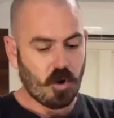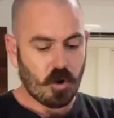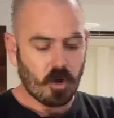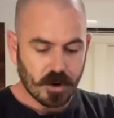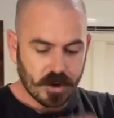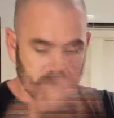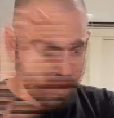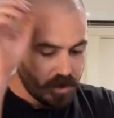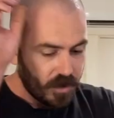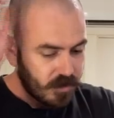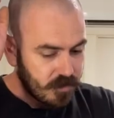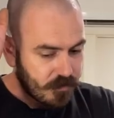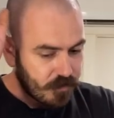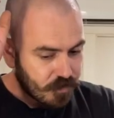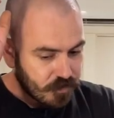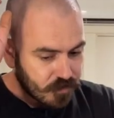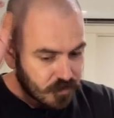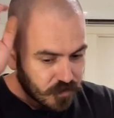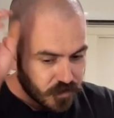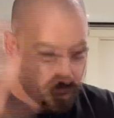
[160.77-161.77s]
The
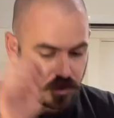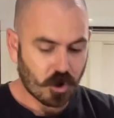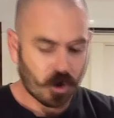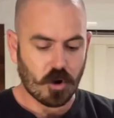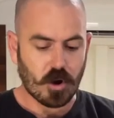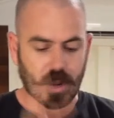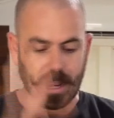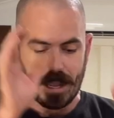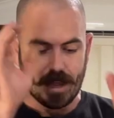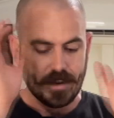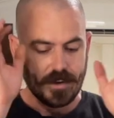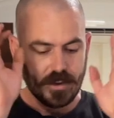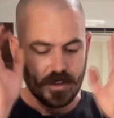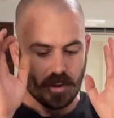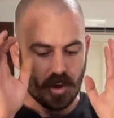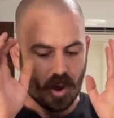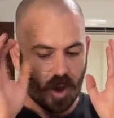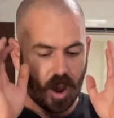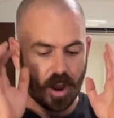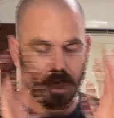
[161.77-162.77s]
Hoya, go
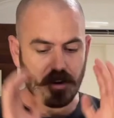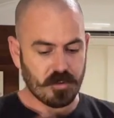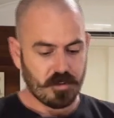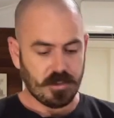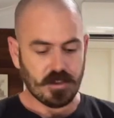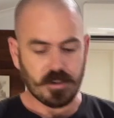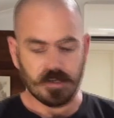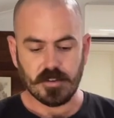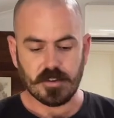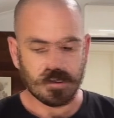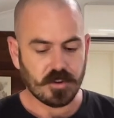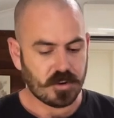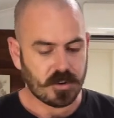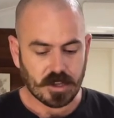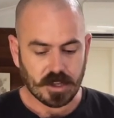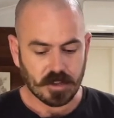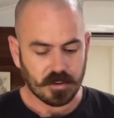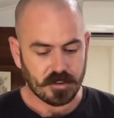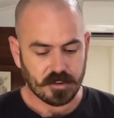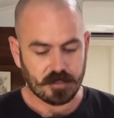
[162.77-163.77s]
ahead. I don't think you
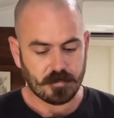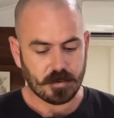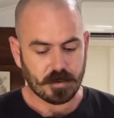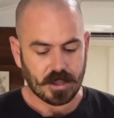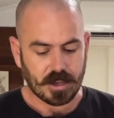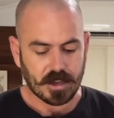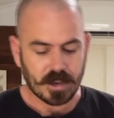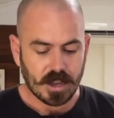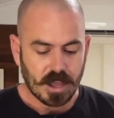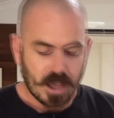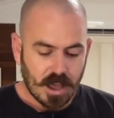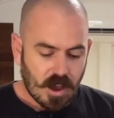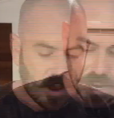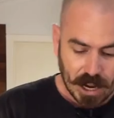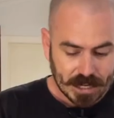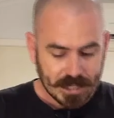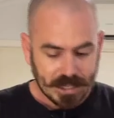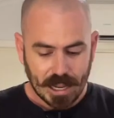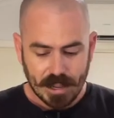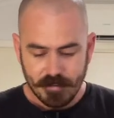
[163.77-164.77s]
could kill this plant.
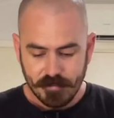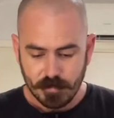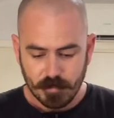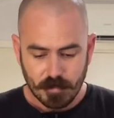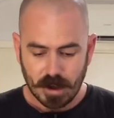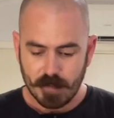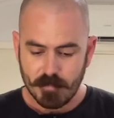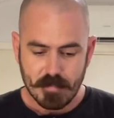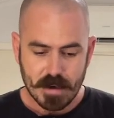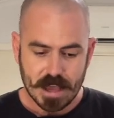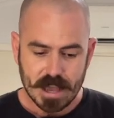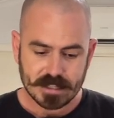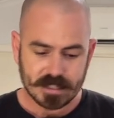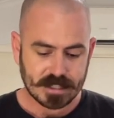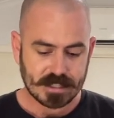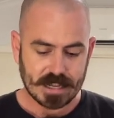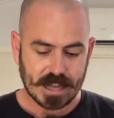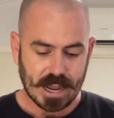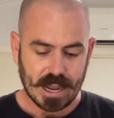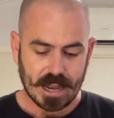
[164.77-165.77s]
I gave it my
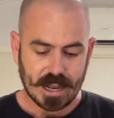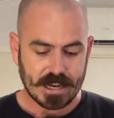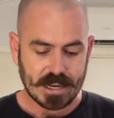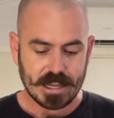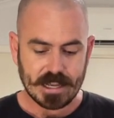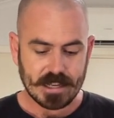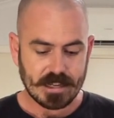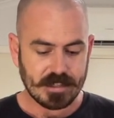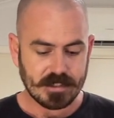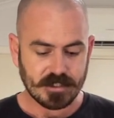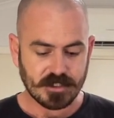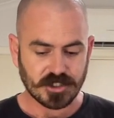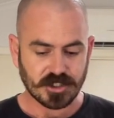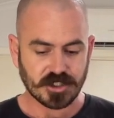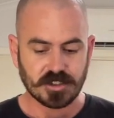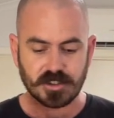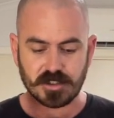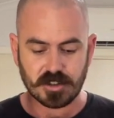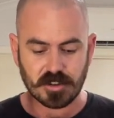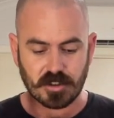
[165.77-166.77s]
best and
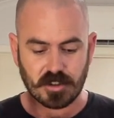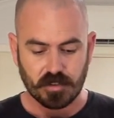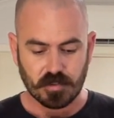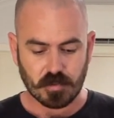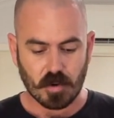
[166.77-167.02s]
it just